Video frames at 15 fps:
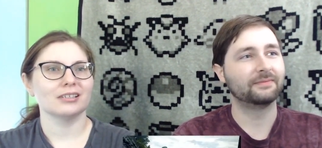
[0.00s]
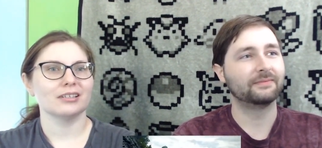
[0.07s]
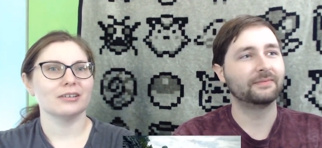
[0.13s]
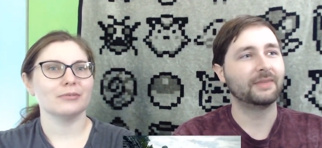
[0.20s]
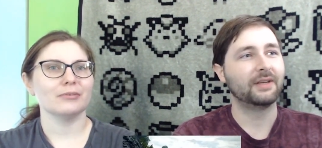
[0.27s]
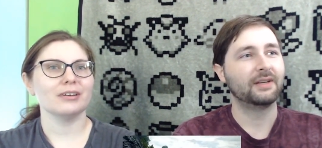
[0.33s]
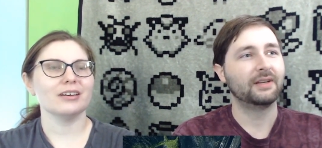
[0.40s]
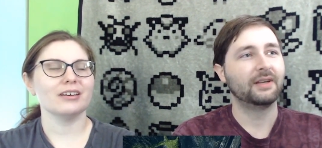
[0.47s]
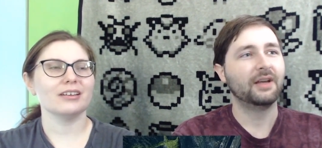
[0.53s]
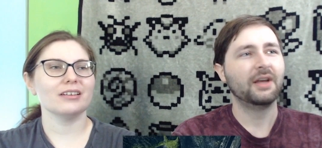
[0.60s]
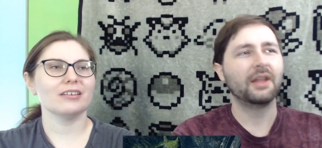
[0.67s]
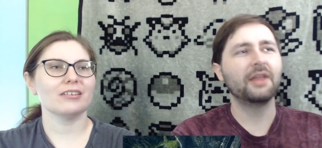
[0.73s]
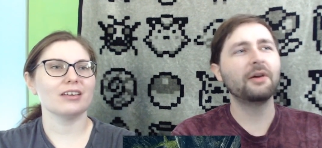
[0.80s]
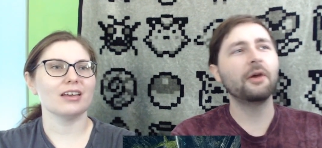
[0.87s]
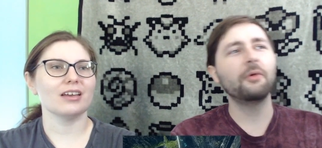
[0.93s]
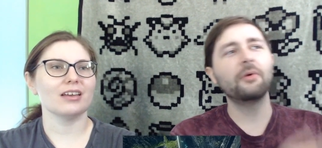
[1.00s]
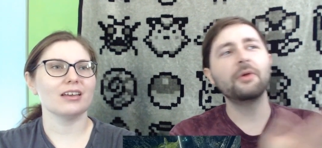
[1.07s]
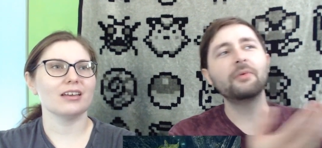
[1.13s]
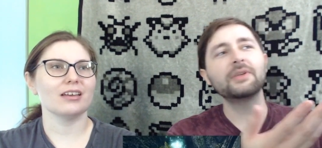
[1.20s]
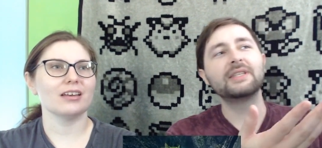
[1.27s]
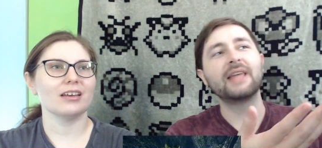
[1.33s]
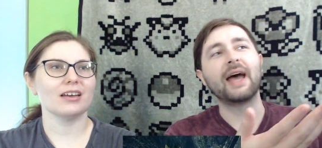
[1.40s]
Speaker 1: Well, okay. What
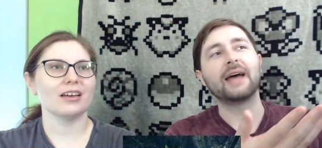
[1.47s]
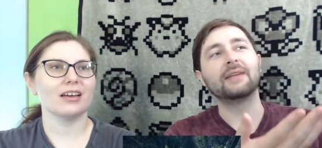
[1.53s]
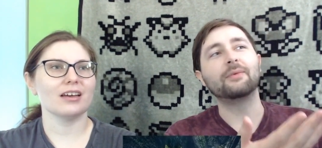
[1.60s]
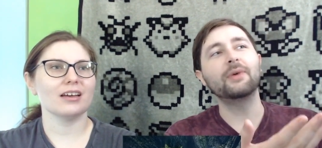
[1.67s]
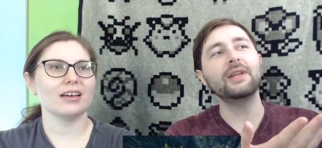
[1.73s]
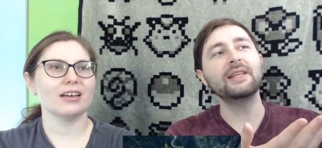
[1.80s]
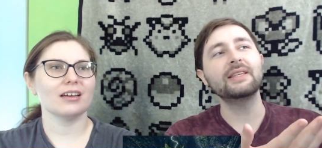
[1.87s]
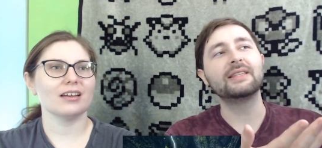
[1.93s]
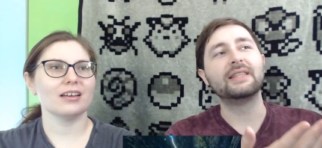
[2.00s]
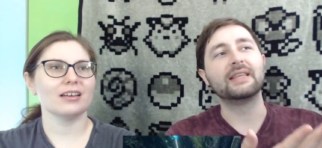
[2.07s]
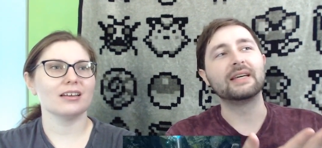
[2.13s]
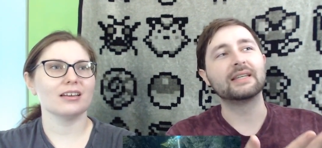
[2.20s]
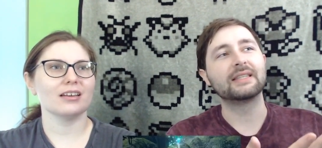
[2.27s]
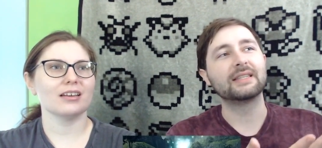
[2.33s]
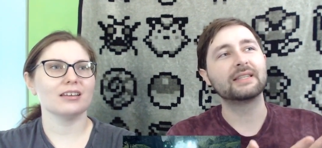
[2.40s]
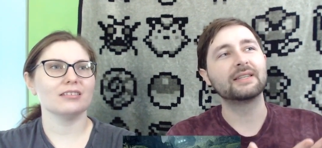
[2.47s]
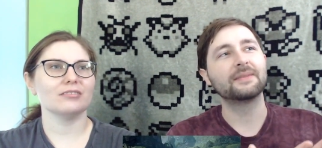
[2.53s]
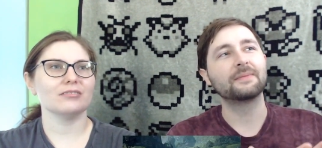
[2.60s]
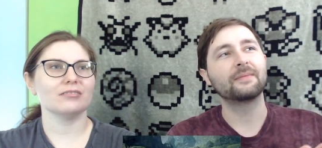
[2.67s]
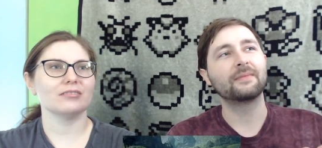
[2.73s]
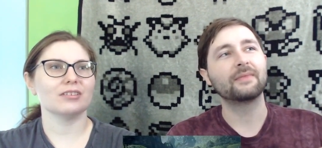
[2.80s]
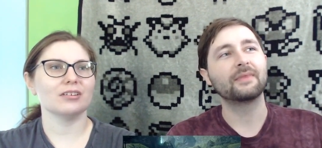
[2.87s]
was that? What is this? I
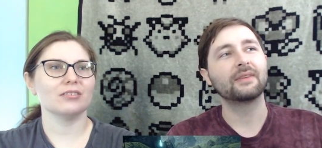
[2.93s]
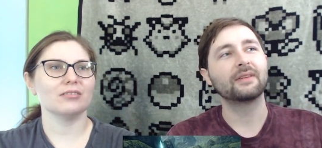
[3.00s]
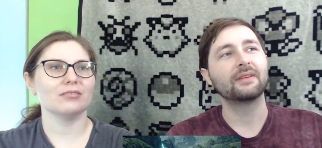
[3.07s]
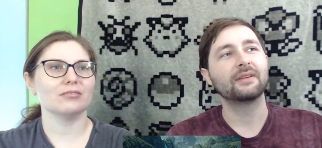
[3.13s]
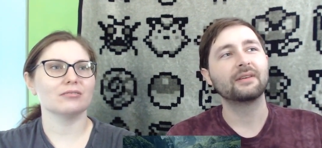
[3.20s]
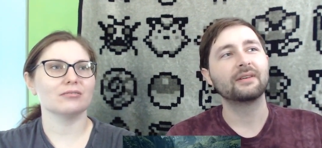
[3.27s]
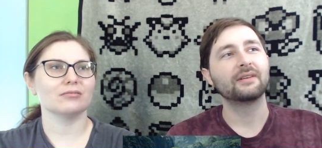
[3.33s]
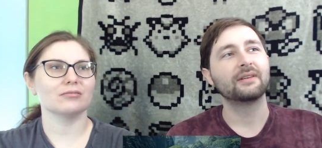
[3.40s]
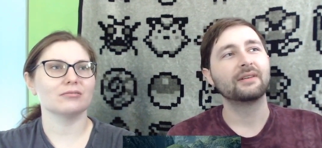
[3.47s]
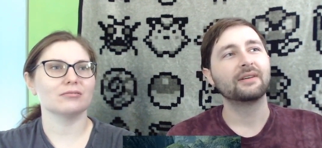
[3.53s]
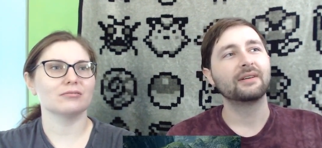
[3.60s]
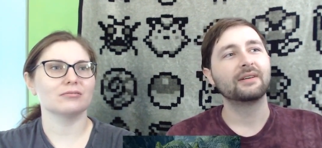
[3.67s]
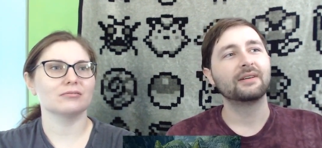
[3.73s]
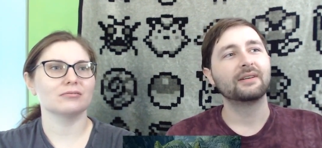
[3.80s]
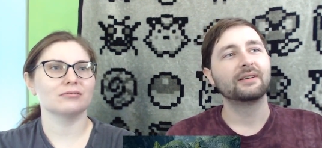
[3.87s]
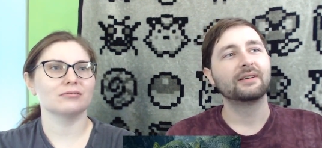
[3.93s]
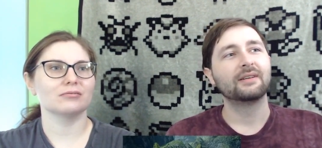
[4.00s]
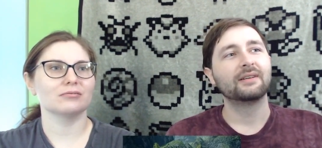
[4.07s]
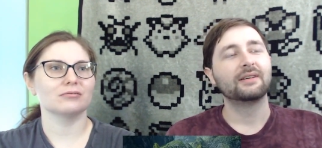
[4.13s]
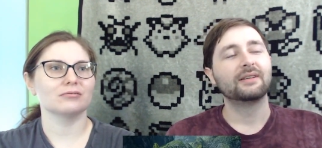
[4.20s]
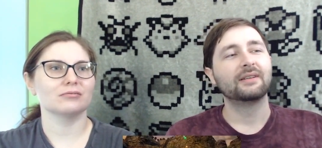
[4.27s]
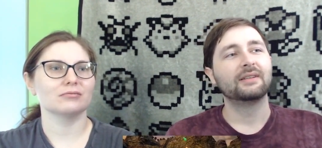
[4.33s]
don't
Speaker 2: know.
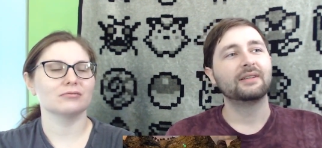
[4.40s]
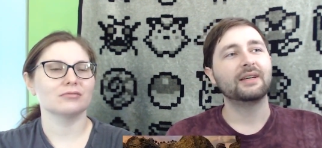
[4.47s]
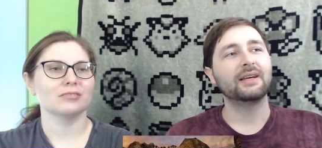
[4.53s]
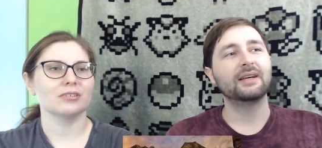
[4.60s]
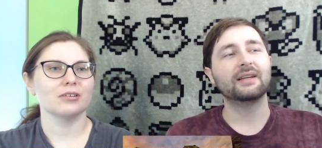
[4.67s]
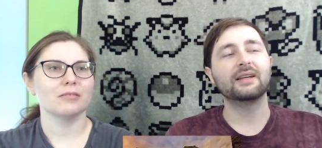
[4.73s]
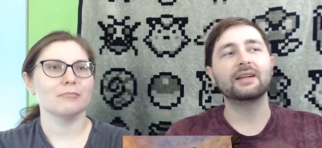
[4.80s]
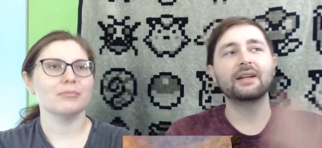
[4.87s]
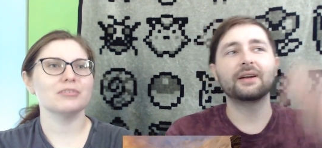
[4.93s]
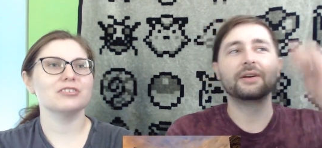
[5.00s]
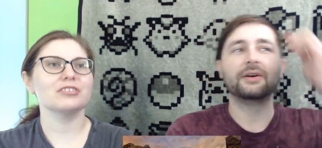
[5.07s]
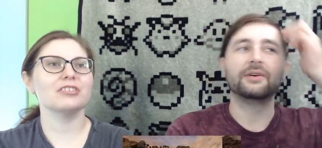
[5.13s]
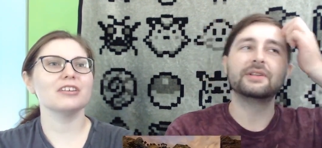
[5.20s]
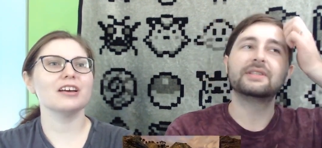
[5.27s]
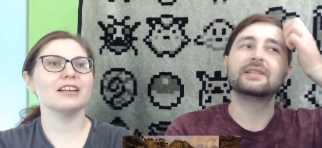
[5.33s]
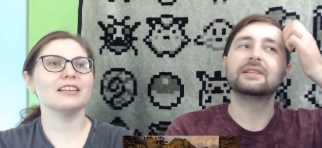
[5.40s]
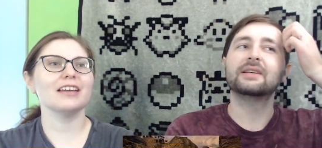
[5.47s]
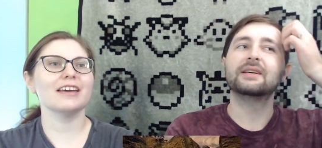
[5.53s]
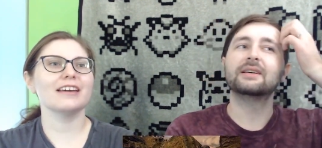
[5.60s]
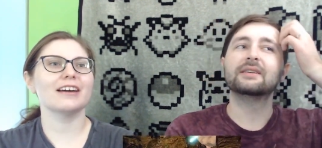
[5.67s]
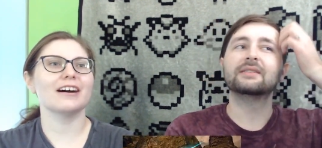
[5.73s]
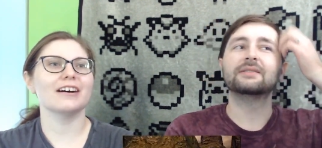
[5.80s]
But you're not,
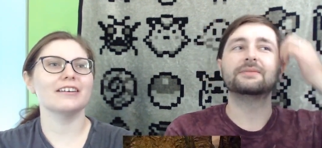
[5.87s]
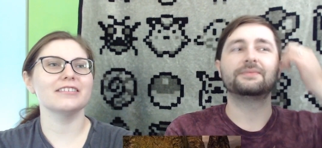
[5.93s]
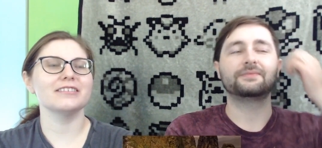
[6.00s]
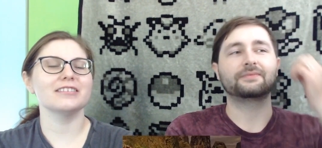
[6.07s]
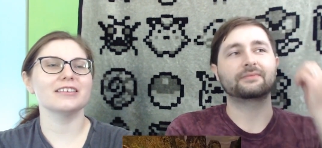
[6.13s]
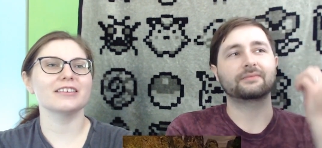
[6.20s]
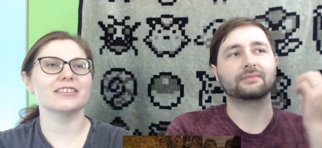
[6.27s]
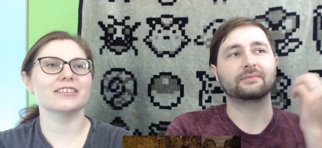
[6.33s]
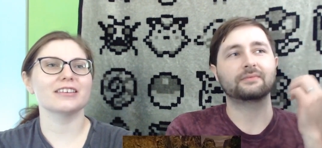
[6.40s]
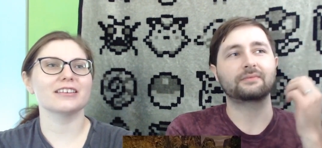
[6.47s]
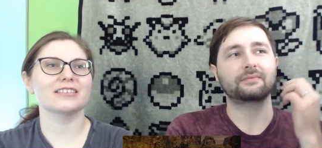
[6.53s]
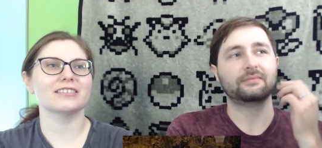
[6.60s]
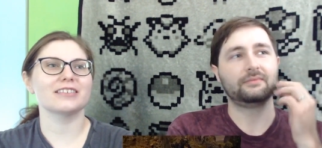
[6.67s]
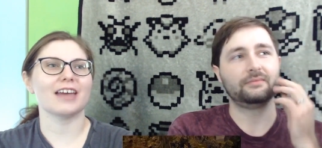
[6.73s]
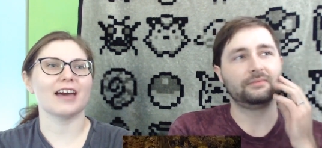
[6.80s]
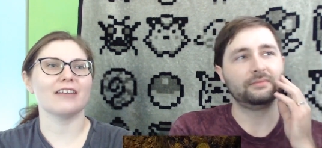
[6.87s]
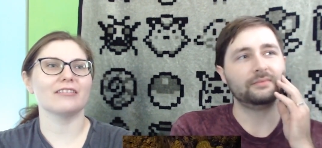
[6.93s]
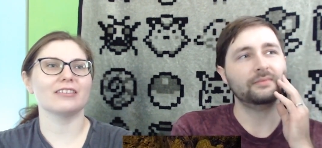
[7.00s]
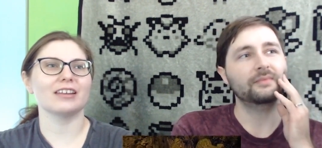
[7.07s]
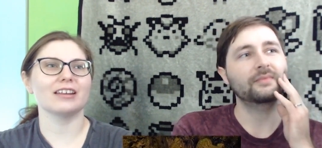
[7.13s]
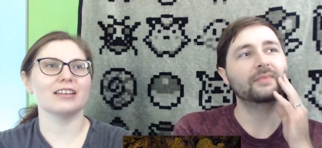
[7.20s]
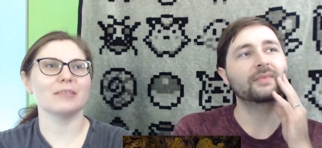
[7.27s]
like, hunting things down
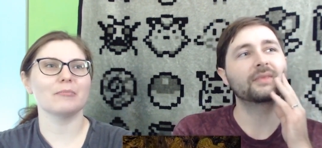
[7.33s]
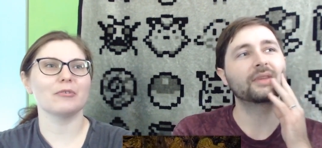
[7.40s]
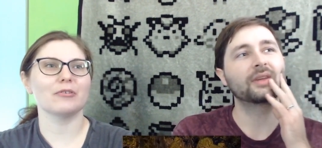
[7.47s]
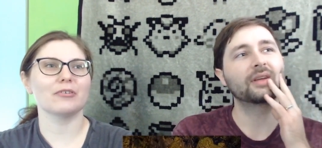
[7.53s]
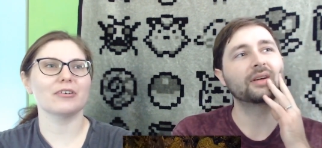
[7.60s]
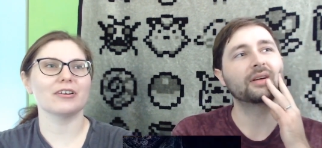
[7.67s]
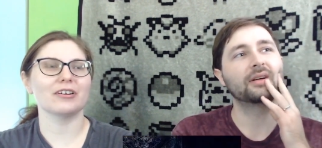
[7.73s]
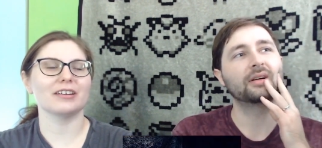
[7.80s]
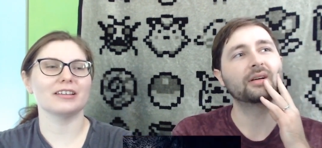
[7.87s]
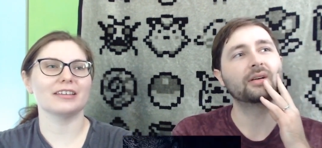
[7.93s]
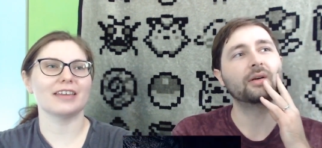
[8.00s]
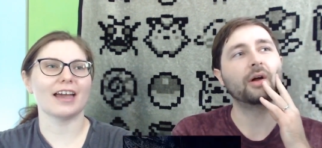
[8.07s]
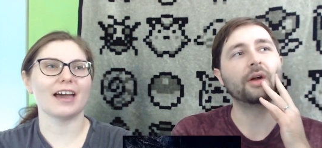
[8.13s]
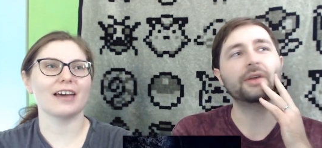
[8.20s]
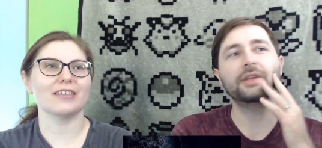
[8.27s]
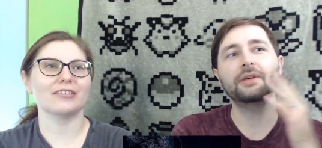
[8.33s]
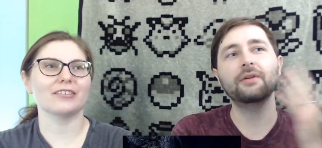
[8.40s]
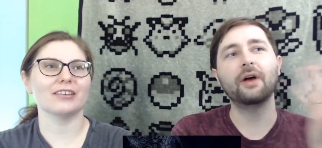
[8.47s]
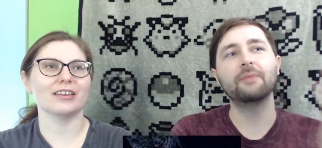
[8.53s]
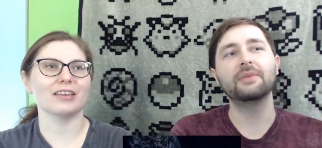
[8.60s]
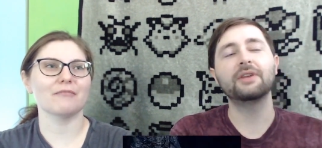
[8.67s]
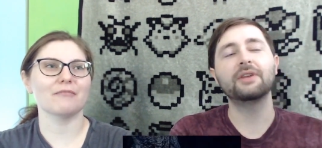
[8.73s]
anymore and
Speaker 1: gathering information. Are you? I mean, if